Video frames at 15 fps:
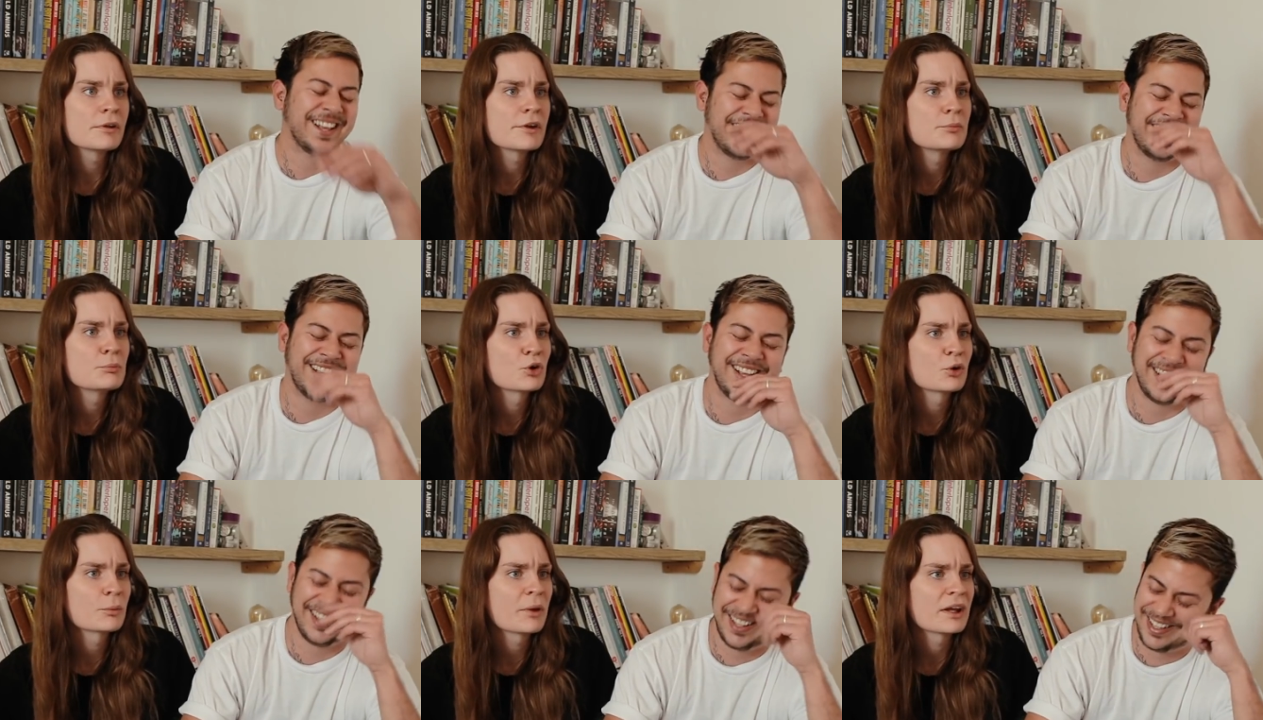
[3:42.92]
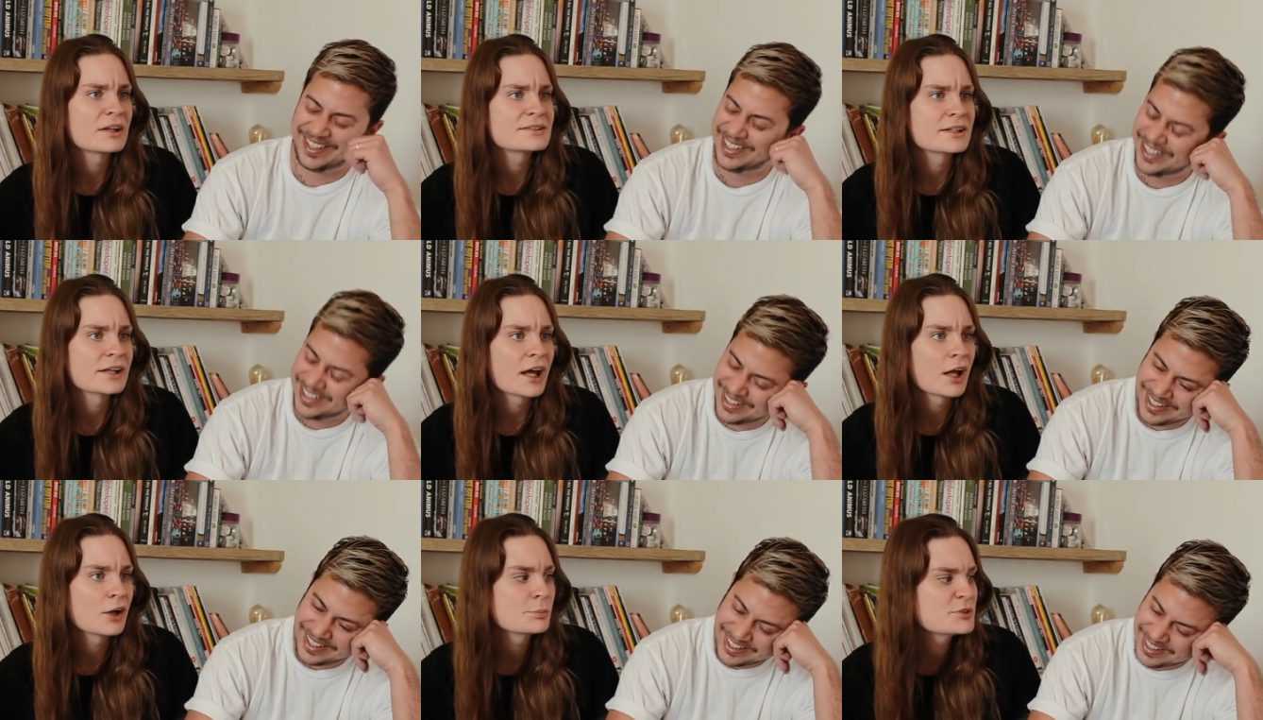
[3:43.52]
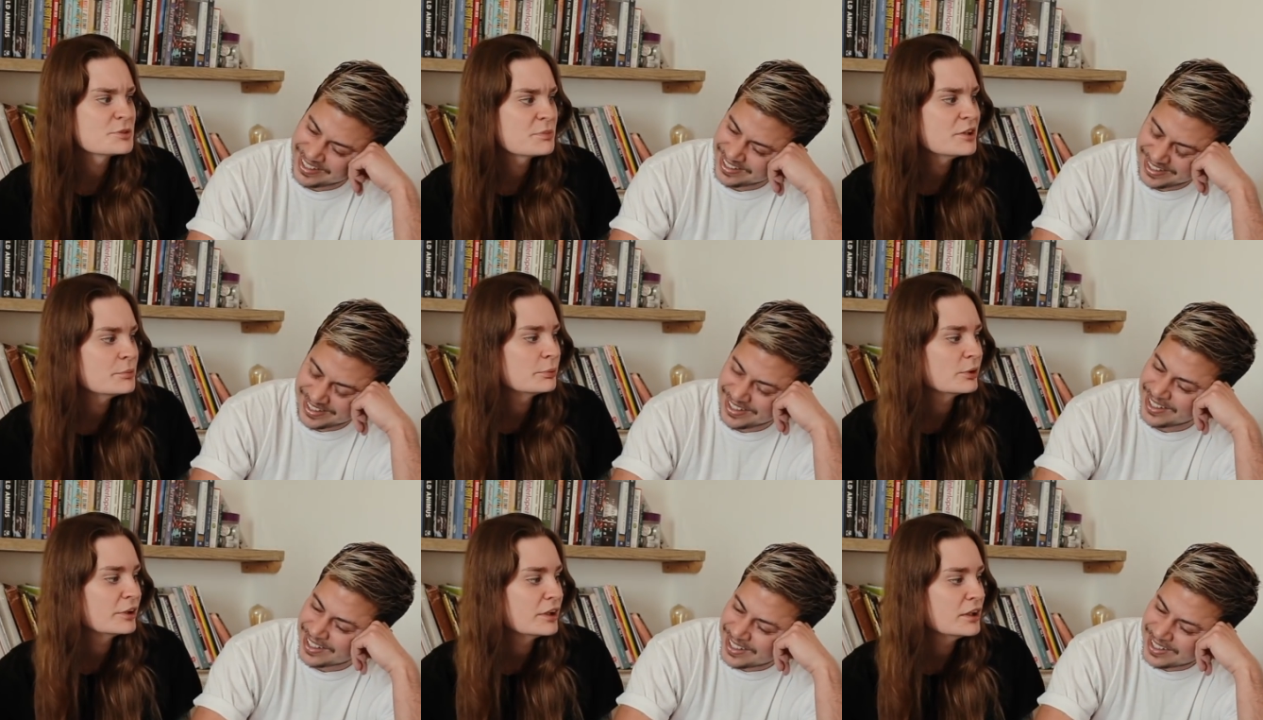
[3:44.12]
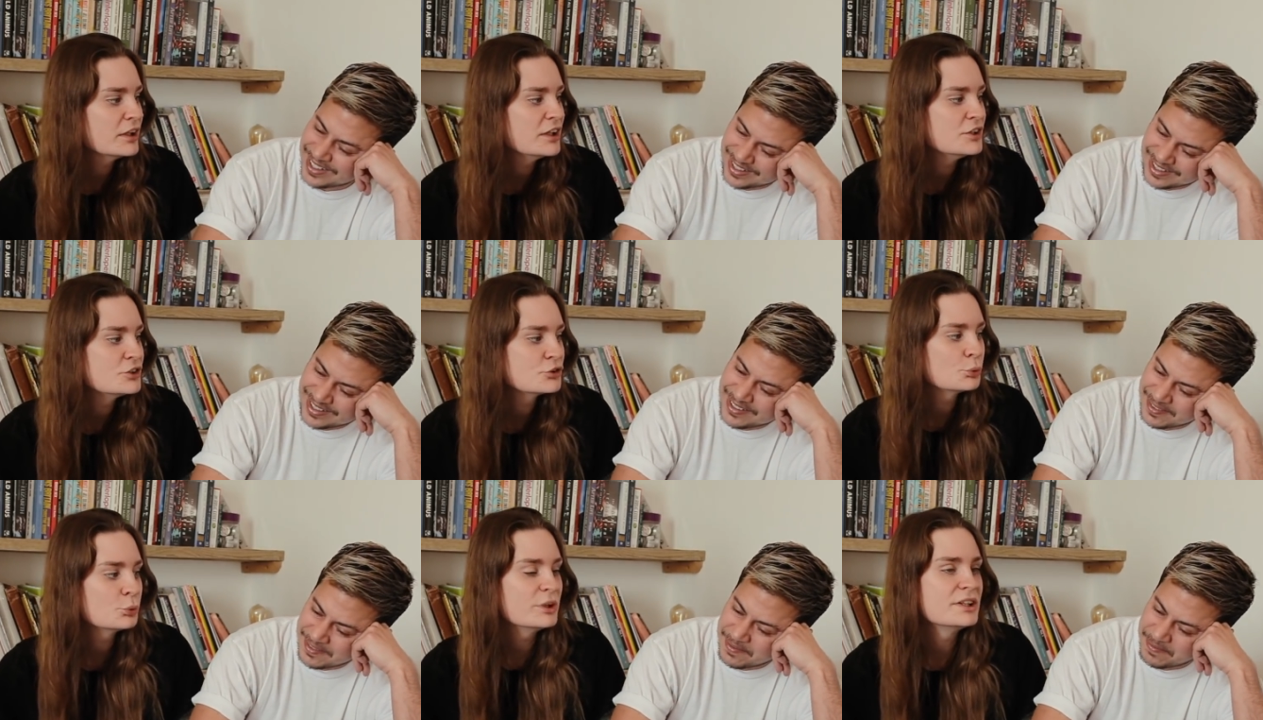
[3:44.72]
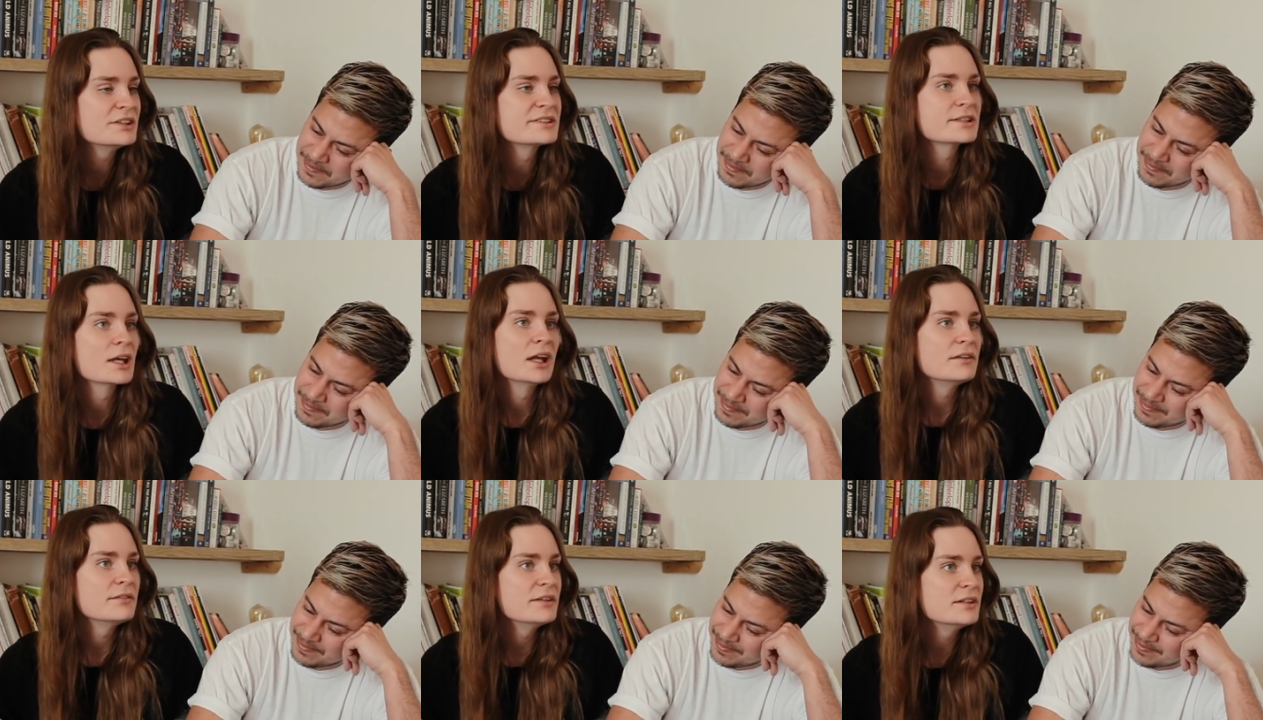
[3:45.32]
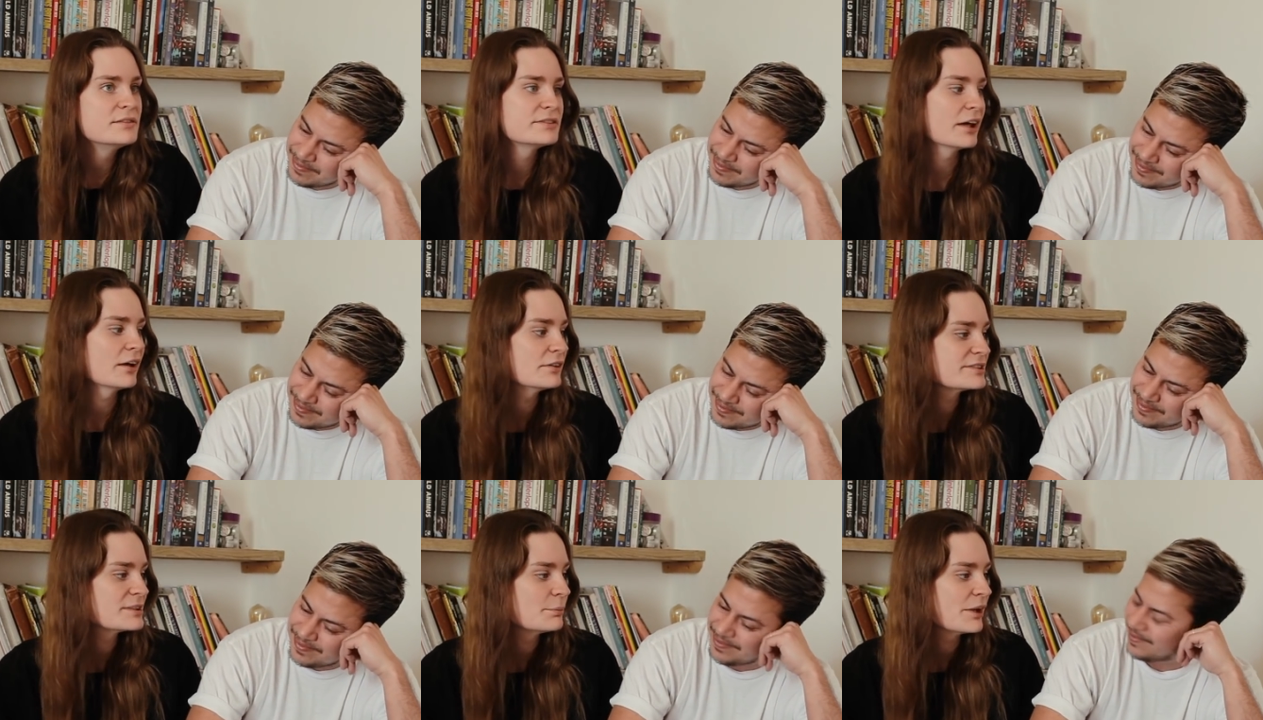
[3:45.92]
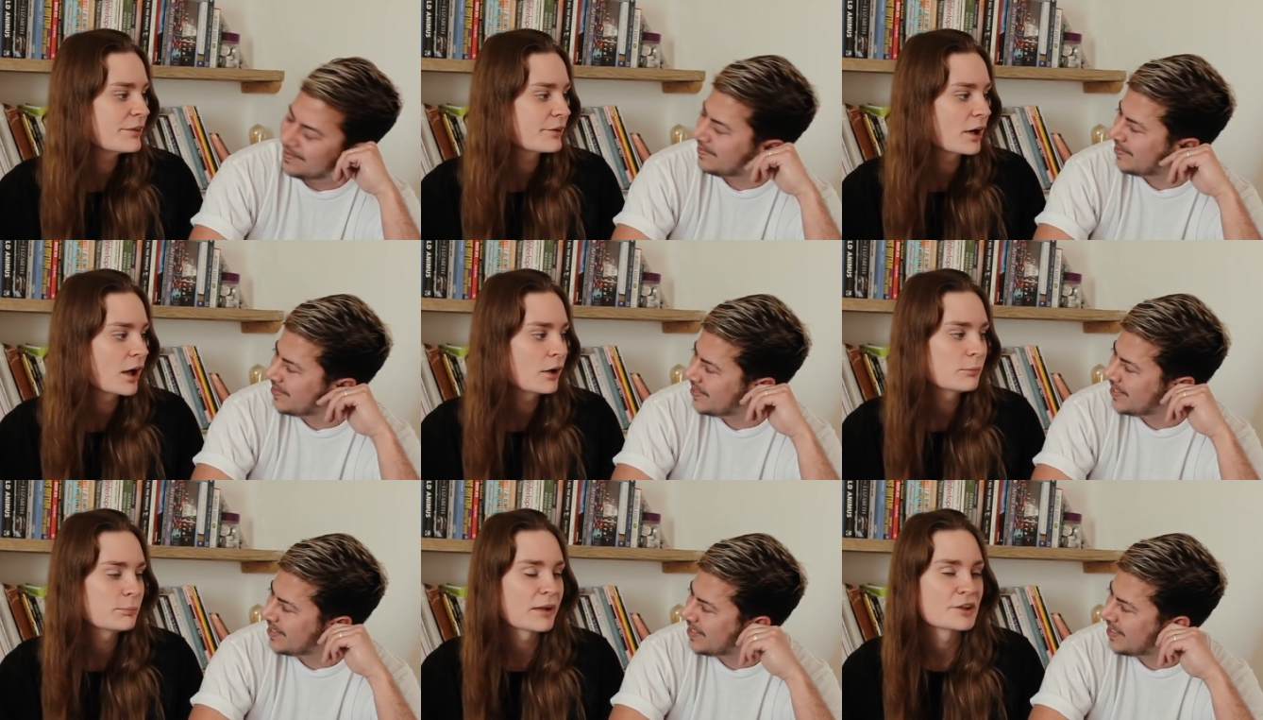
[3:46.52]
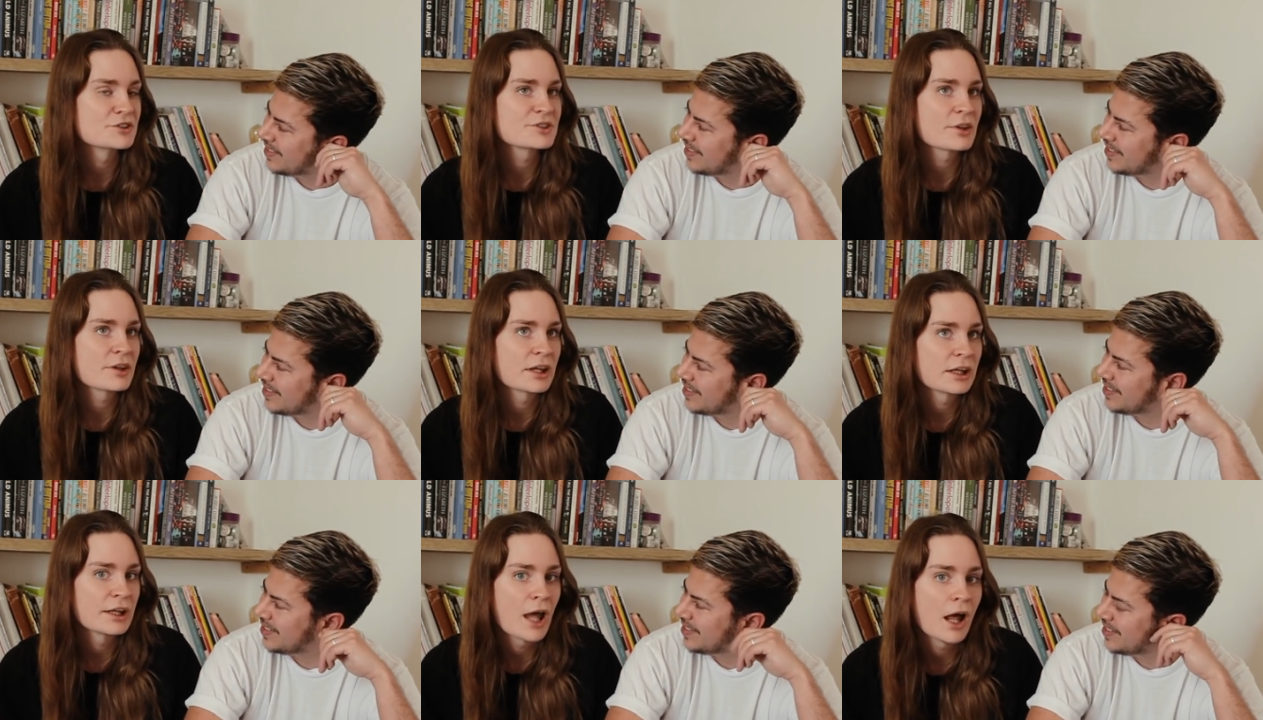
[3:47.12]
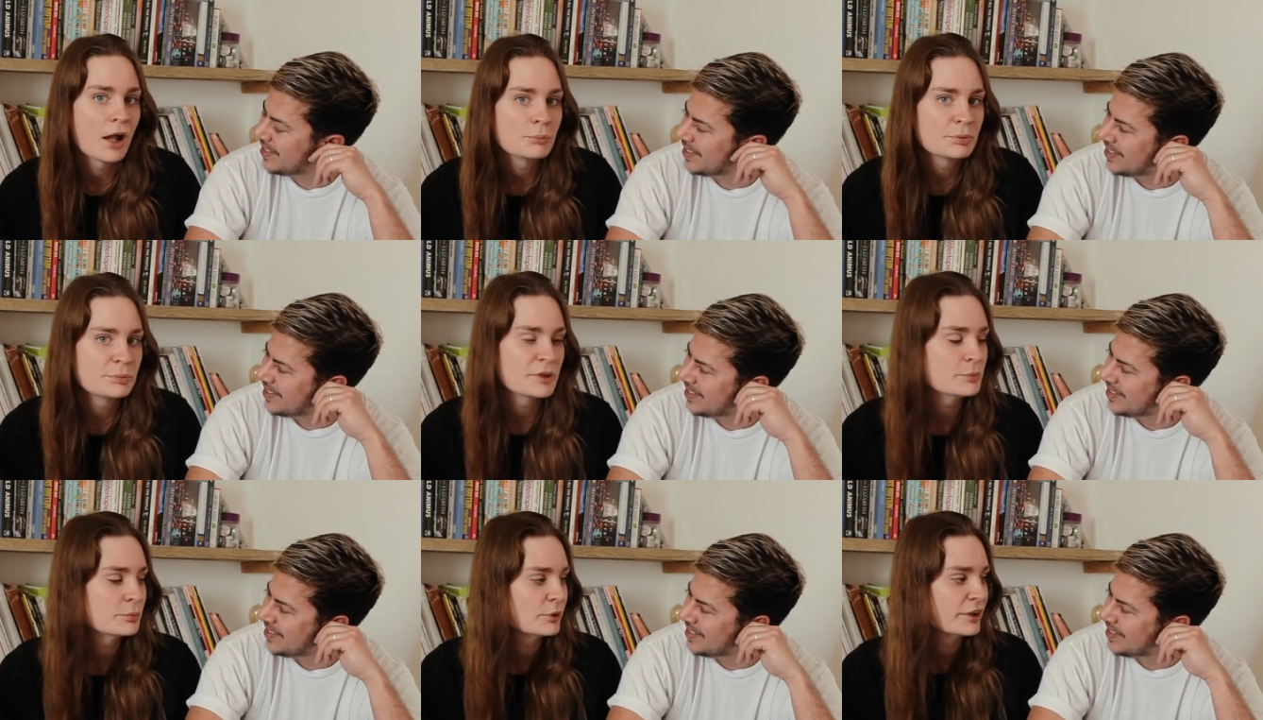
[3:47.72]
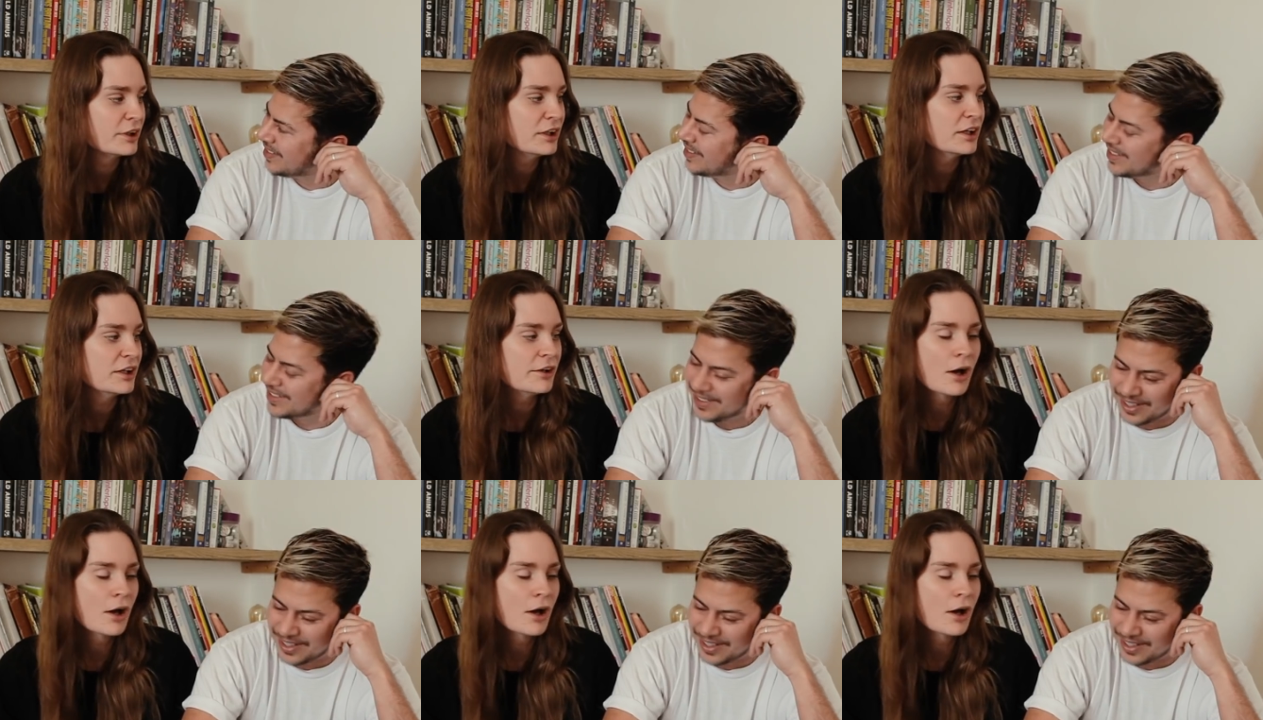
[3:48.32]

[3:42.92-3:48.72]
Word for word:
Speaker 1: that mermaids that helps people in need tweets details about their helpline so they can help people in need.